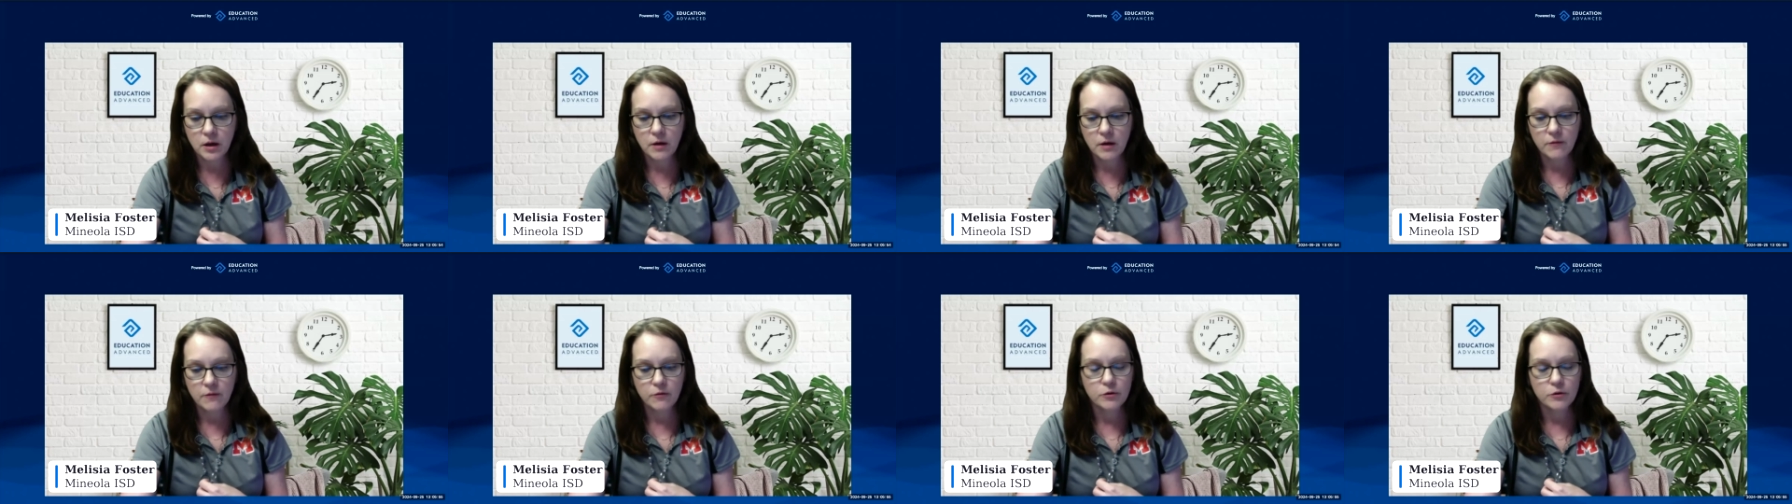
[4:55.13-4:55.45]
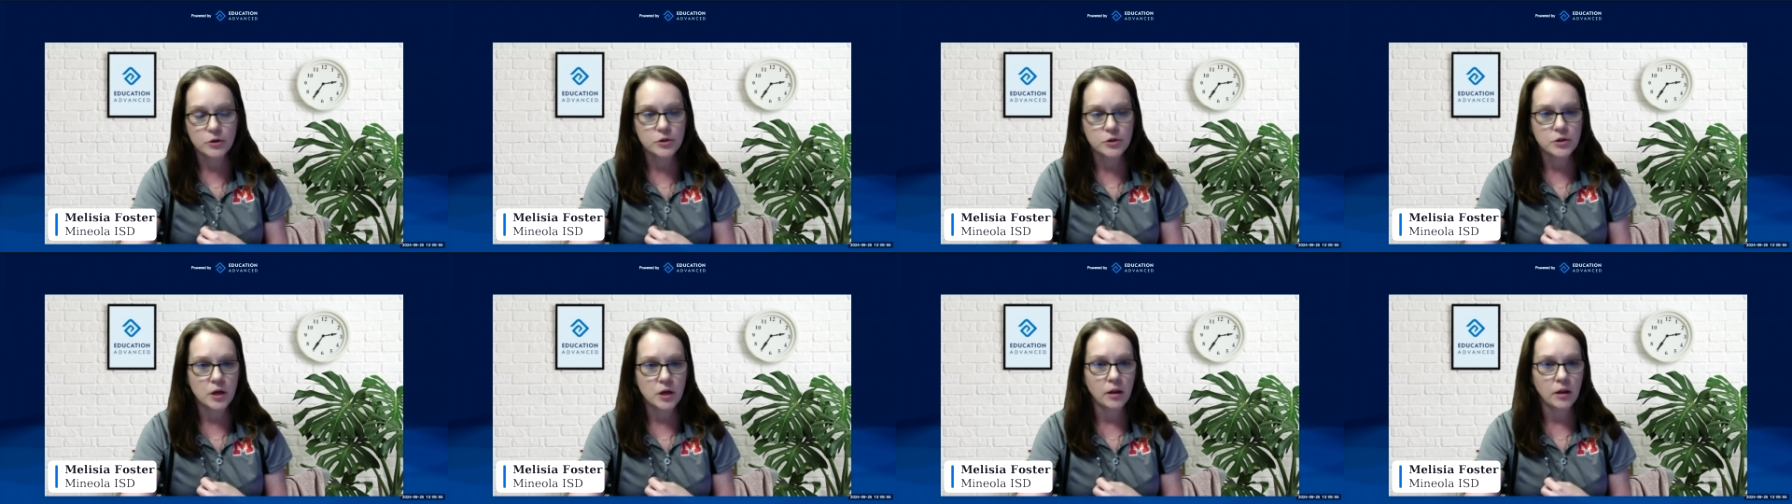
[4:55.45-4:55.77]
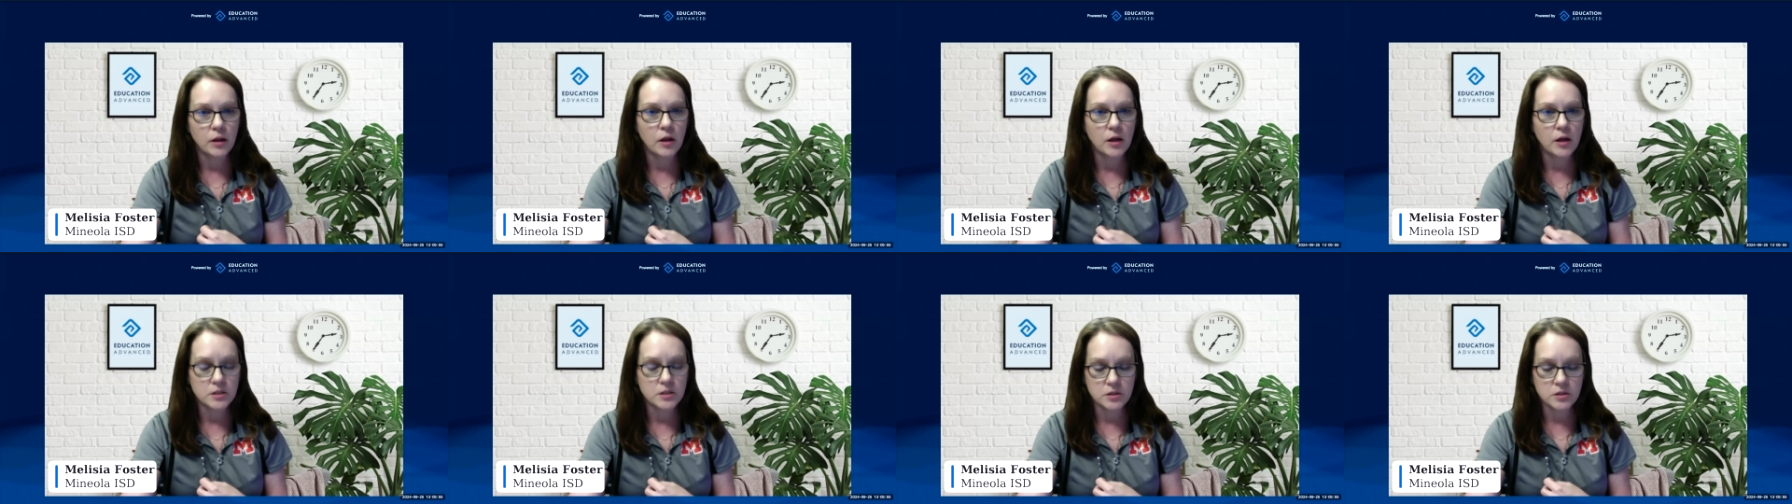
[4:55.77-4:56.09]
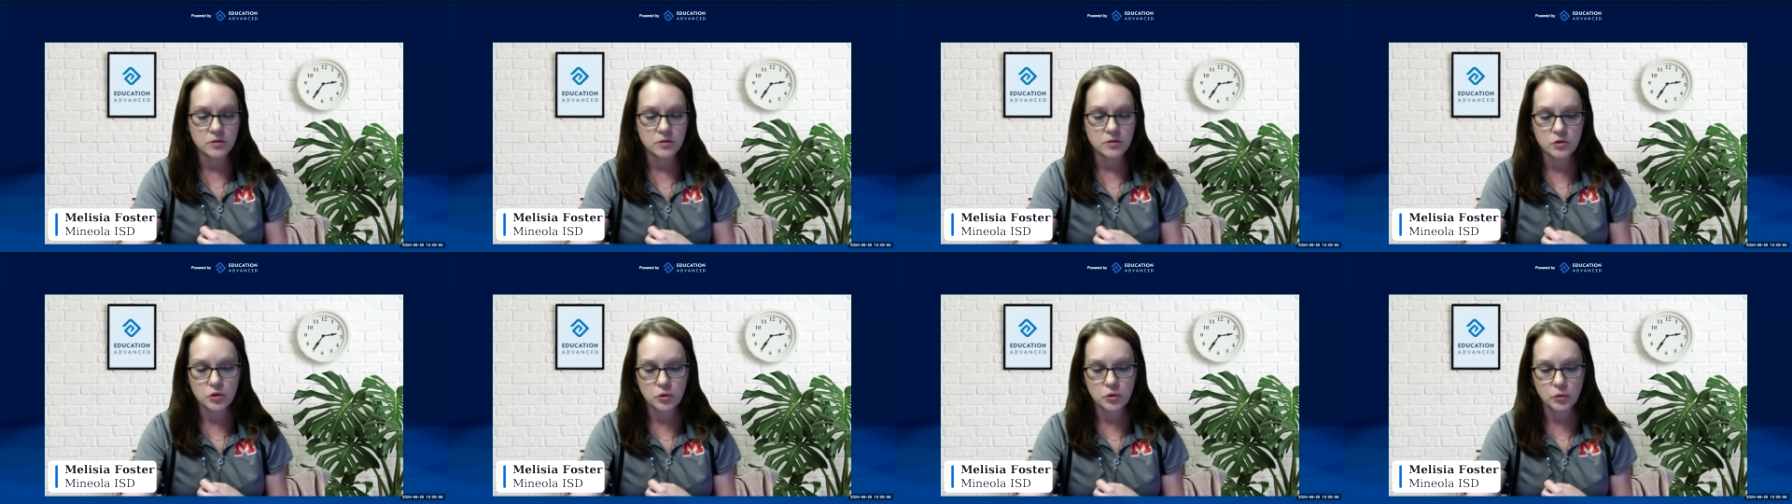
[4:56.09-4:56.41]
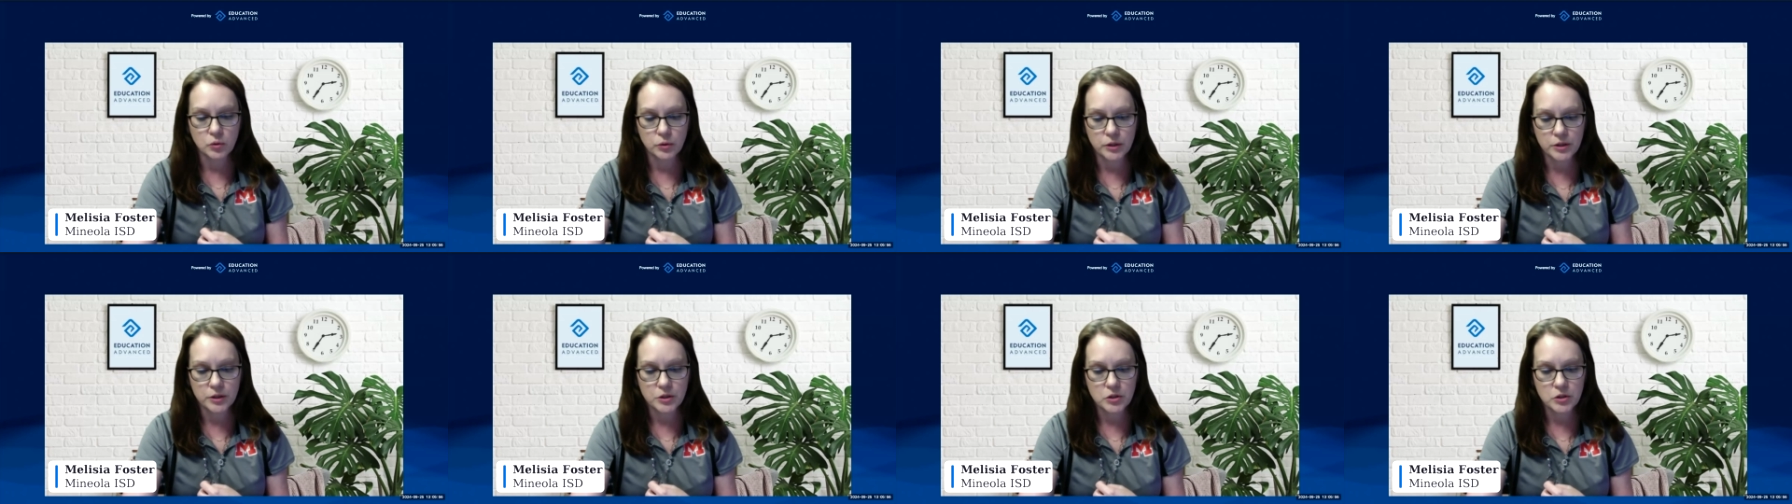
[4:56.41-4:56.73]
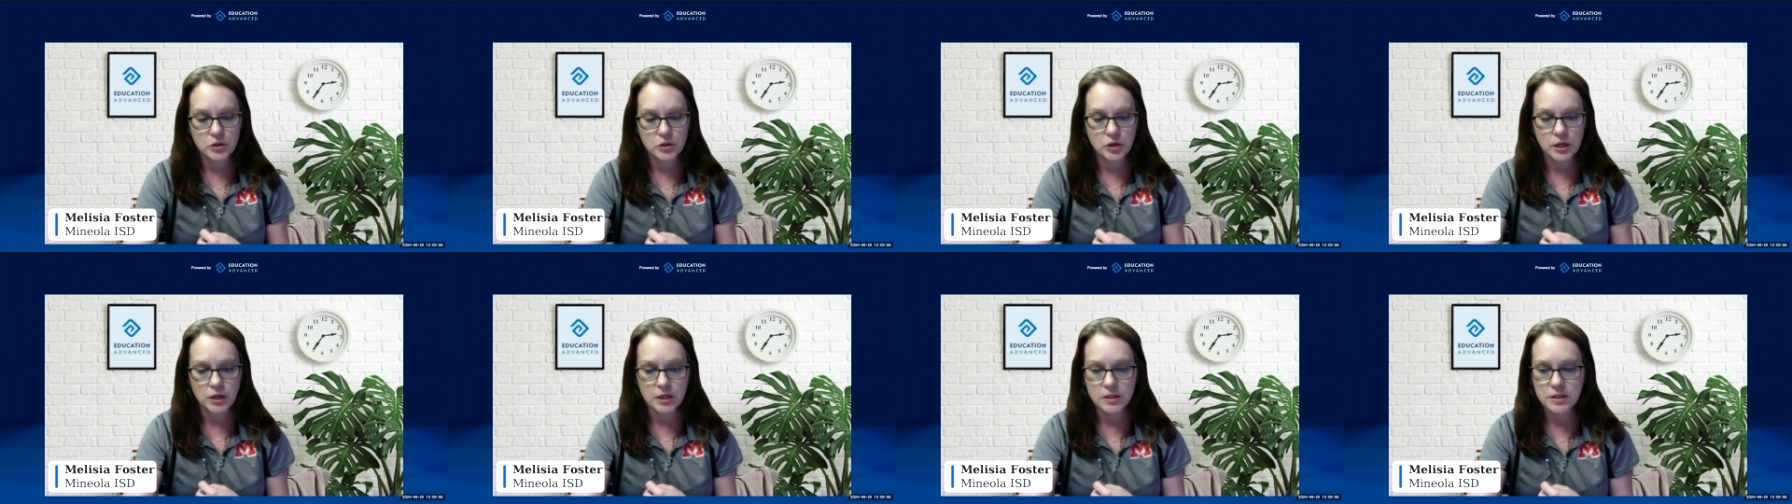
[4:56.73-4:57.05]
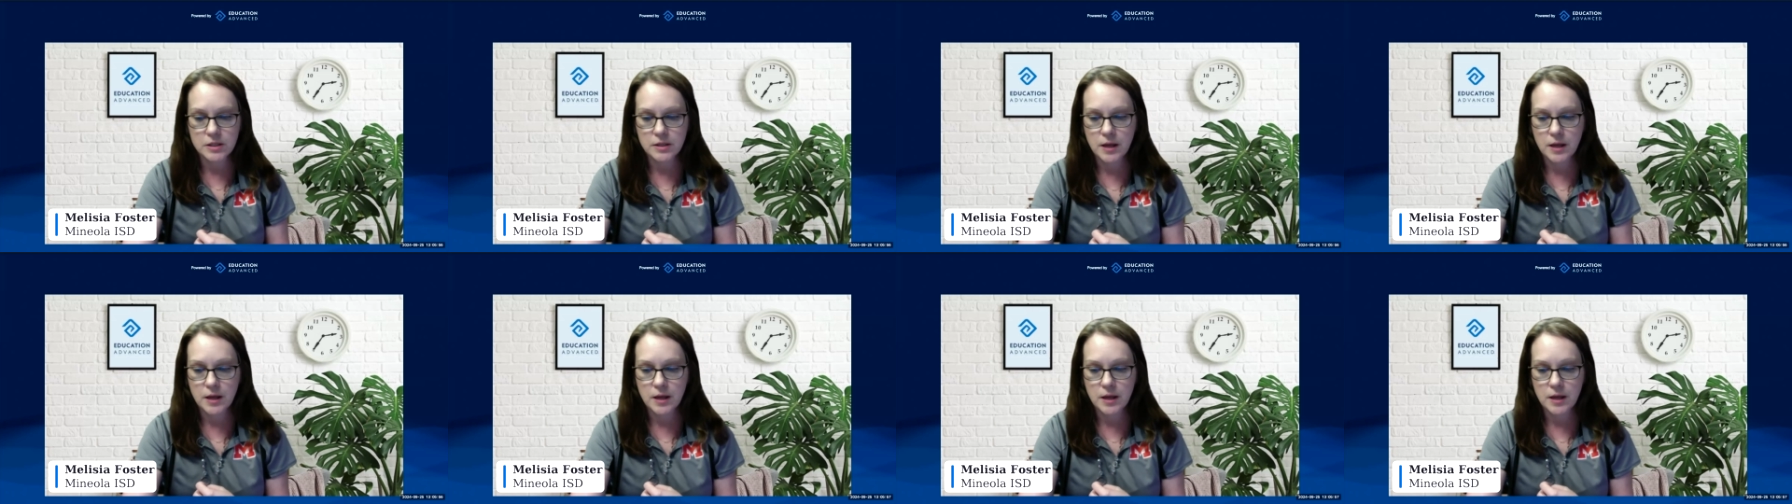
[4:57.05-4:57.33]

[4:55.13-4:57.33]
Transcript: for uh, lots of school districts.